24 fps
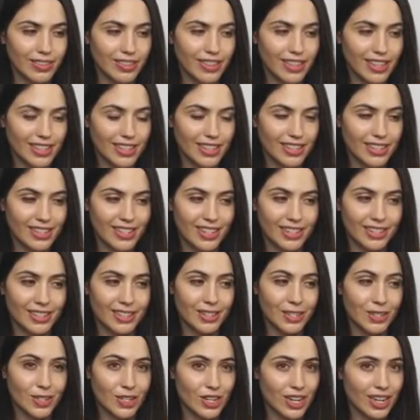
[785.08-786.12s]
This is just
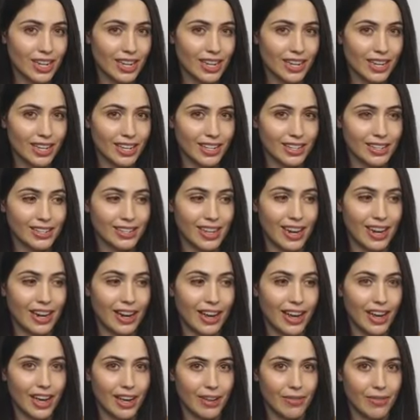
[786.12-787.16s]
g inside
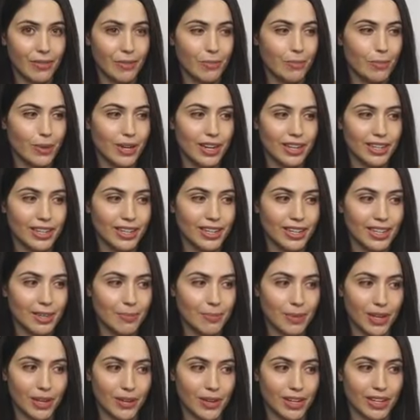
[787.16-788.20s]
f, but it could
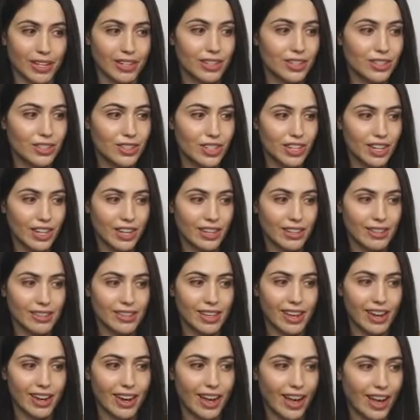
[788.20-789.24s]
keep going. G
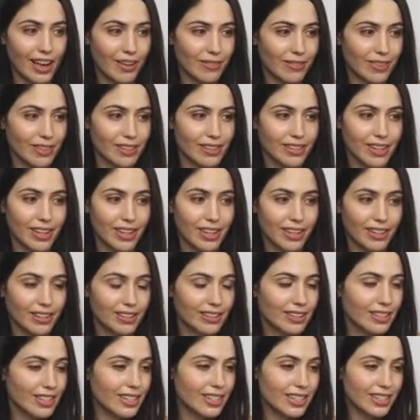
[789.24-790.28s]
inside f, inside
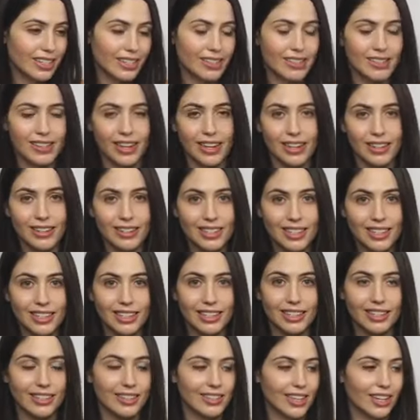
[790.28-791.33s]
e, inside
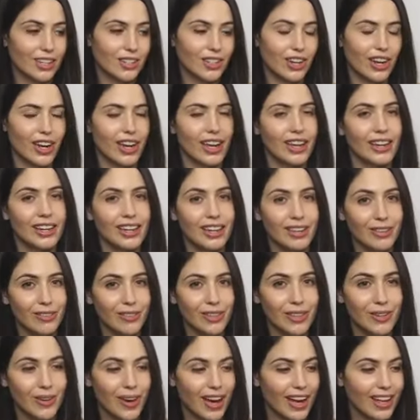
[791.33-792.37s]
d, etc. And
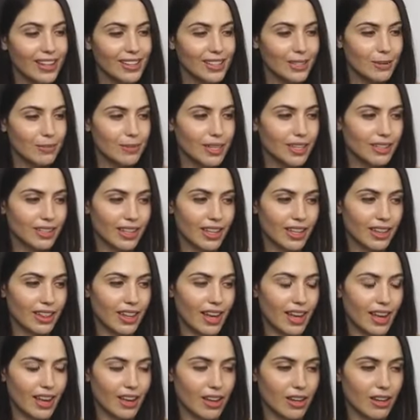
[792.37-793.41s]
if you had something like
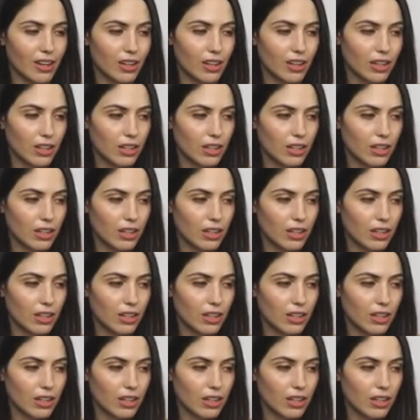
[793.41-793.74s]
that,